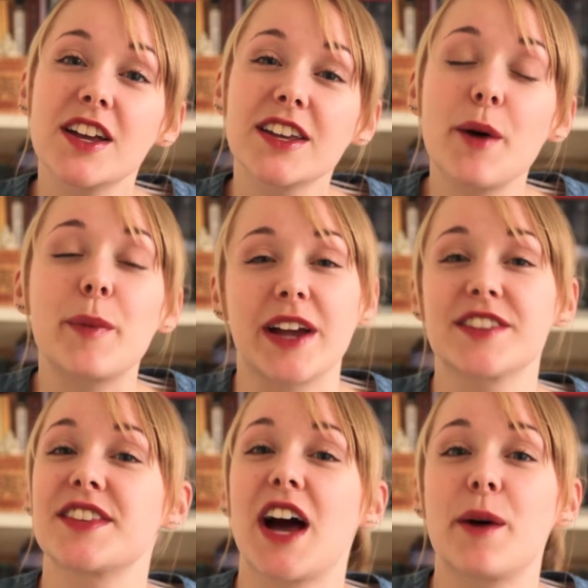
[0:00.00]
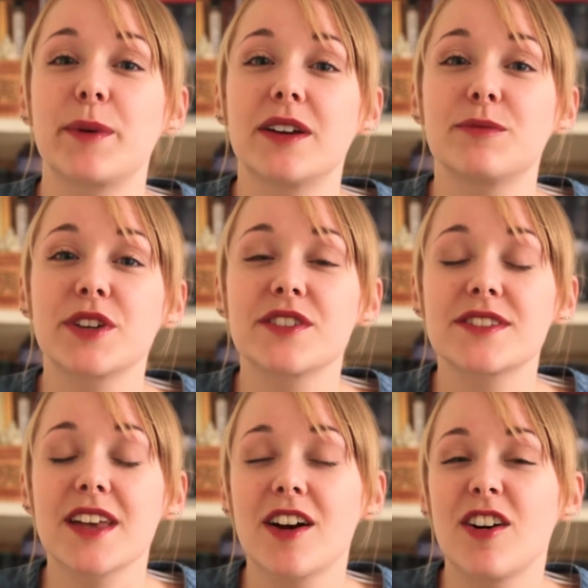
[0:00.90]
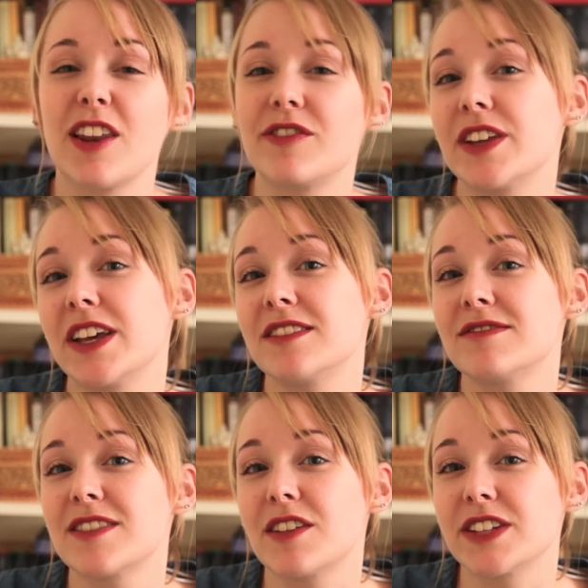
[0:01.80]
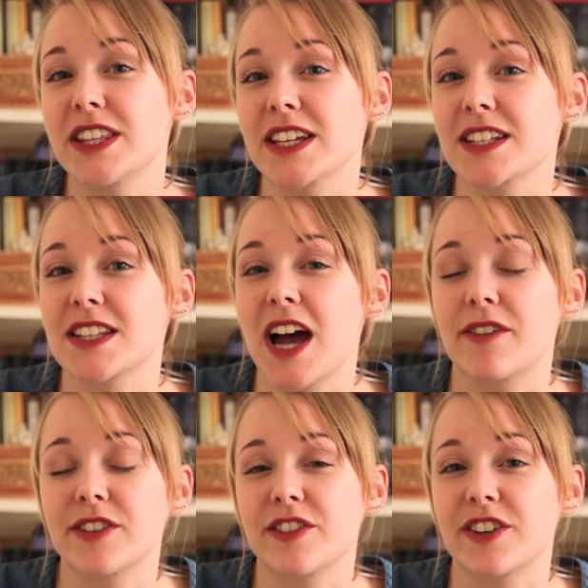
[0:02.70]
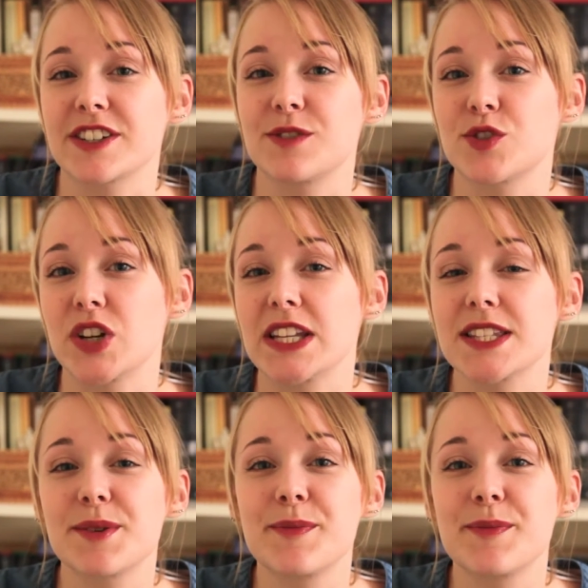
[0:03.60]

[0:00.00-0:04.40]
get back into that habit because they are lovely, lovely things to have and they're a nice little treat.